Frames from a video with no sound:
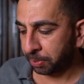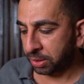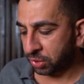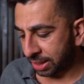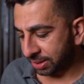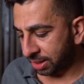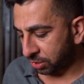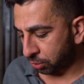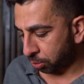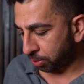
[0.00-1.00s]
So he has
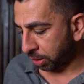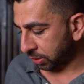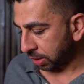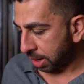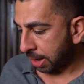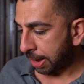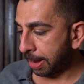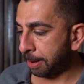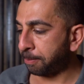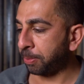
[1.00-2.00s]
these two books,
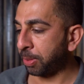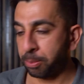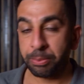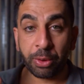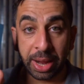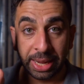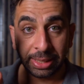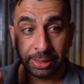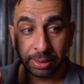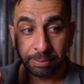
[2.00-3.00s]
The
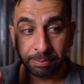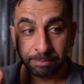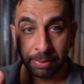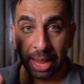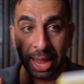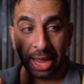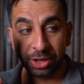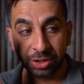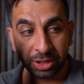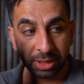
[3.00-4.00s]
Brain
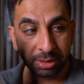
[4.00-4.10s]
and